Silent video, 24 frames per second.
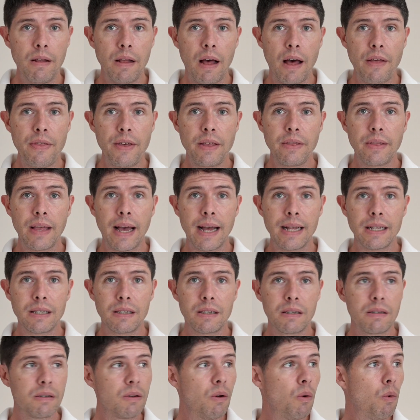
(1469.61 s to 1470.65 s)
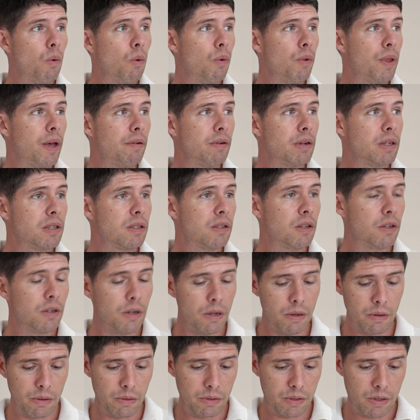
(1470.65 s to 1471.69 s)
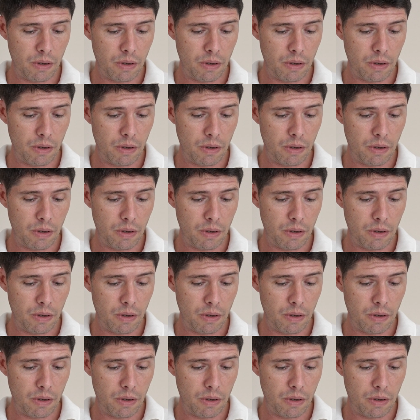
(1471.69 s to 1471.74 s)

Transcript: I think that's all there is to do.